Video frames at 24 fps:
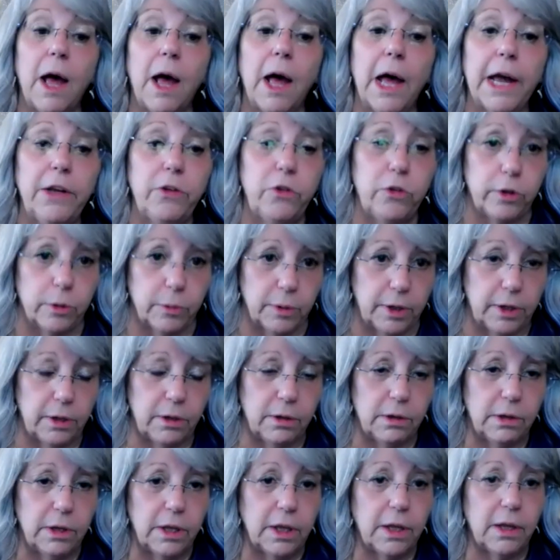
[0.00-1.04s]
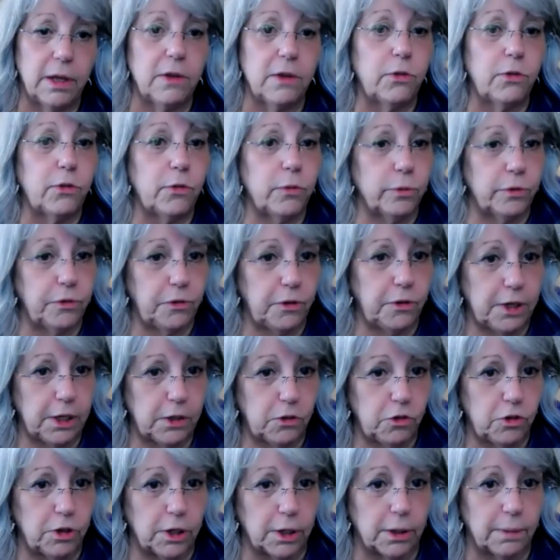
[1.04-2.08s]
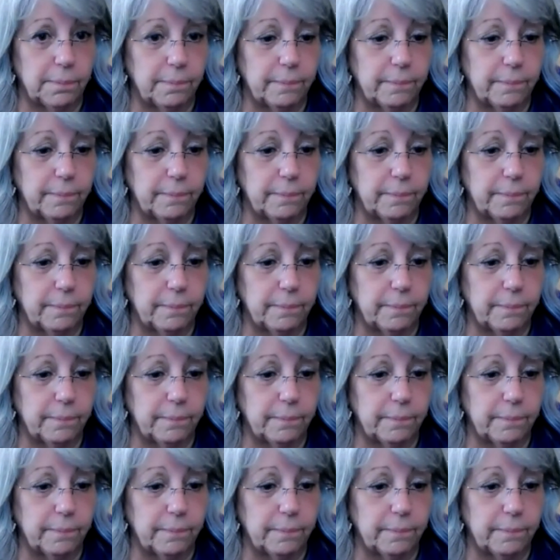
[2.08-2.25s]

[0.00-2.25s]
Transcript: I do it is through teaching.